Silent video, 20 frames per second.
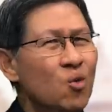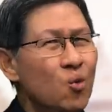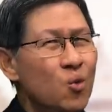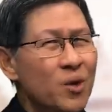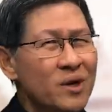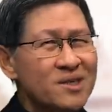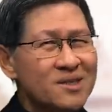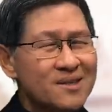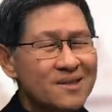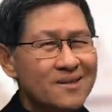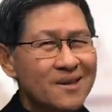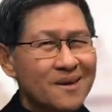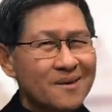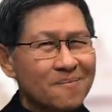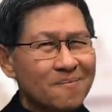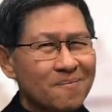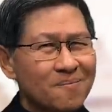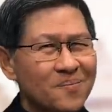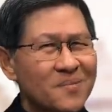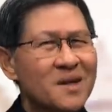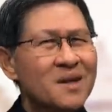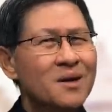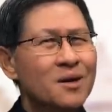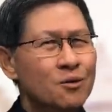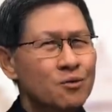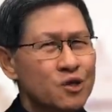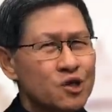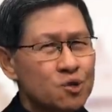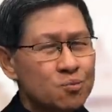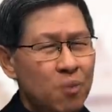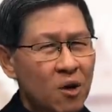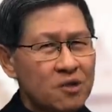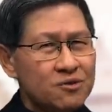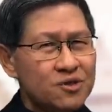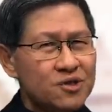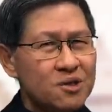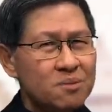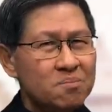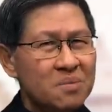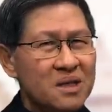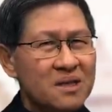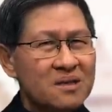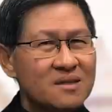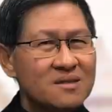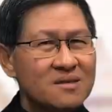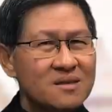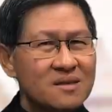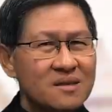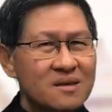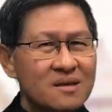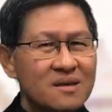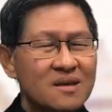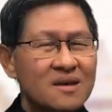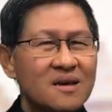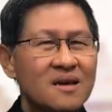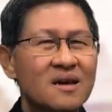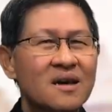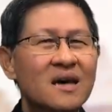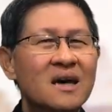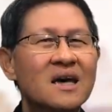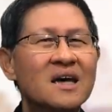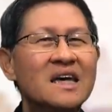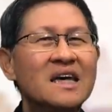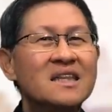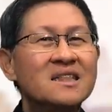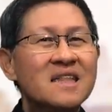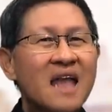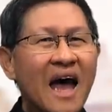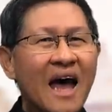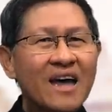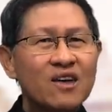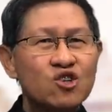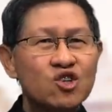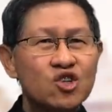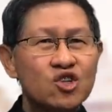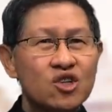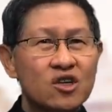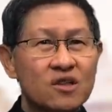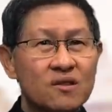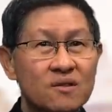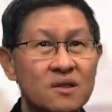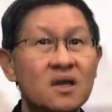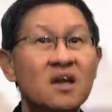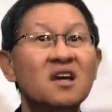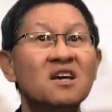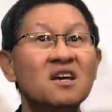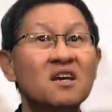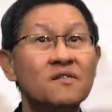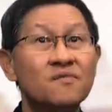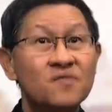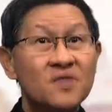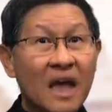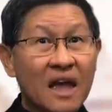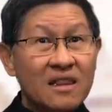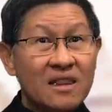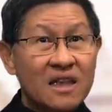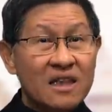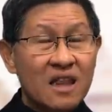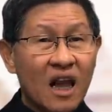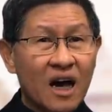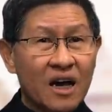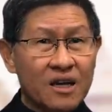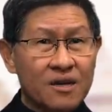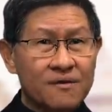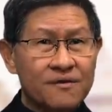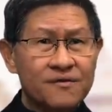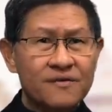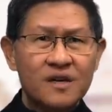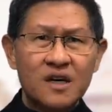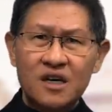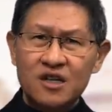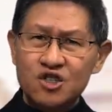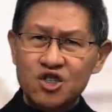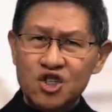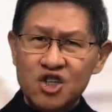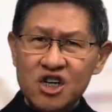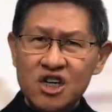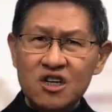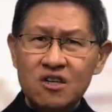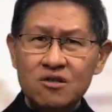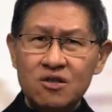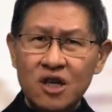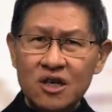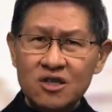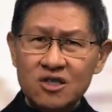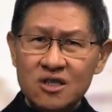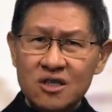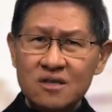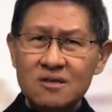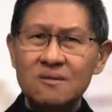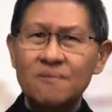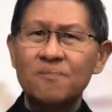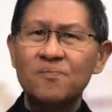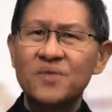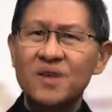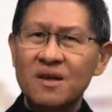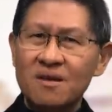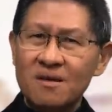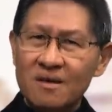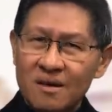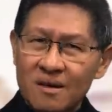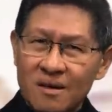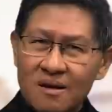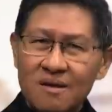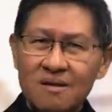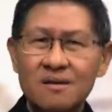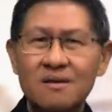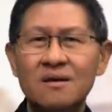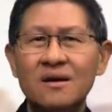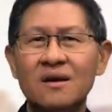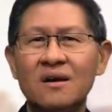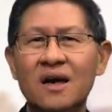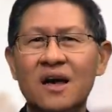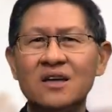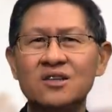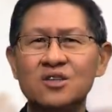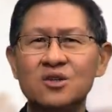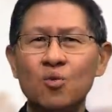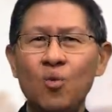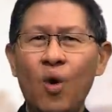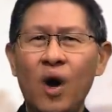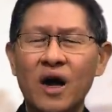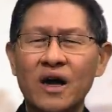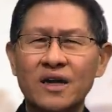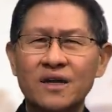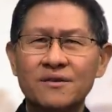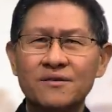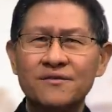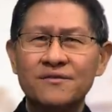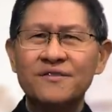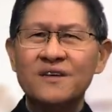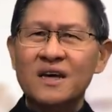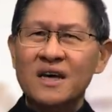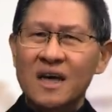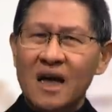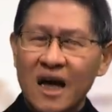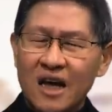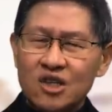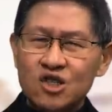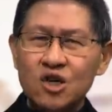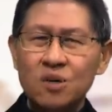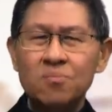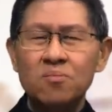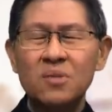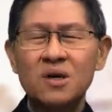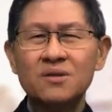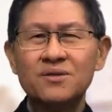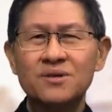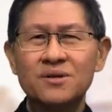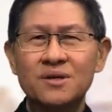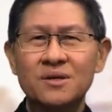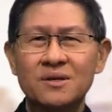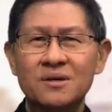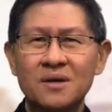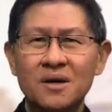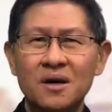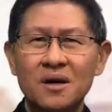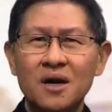Wisdom, responsibility, in action, in daily life. She does it as a wife, as a mother.